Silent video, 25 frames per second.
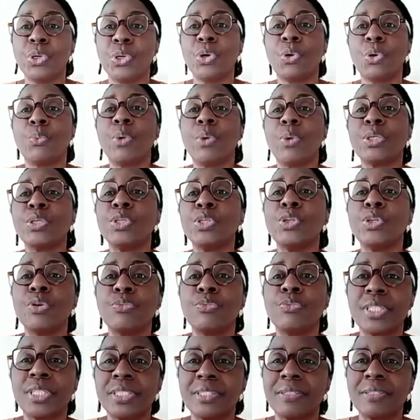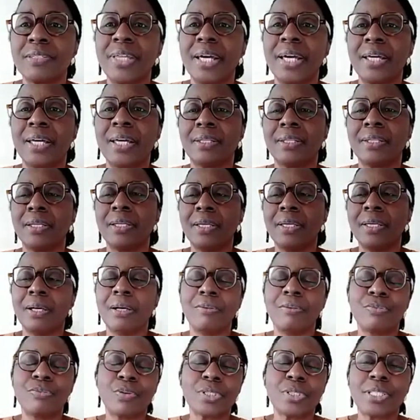when you don't receive that,
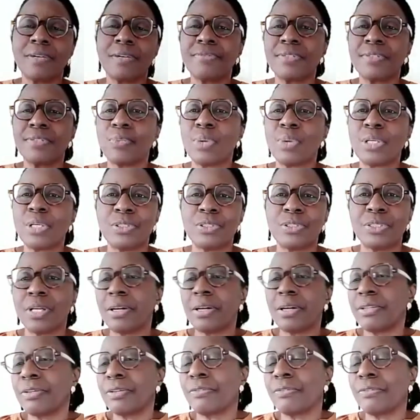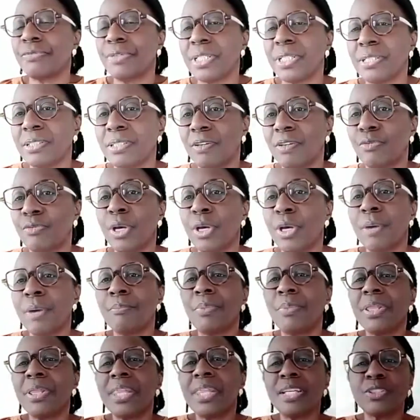of course, after a while, you start not feeling love.
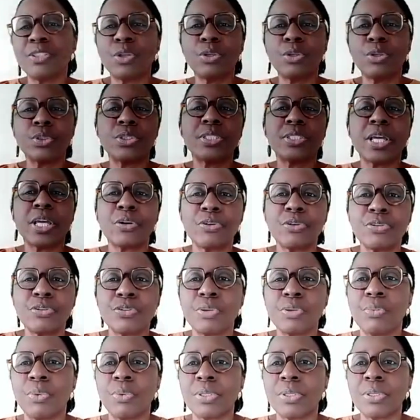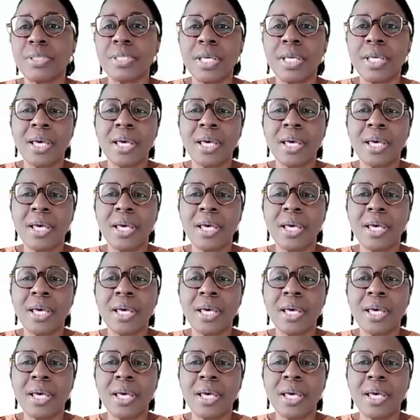But there's also secondary ones.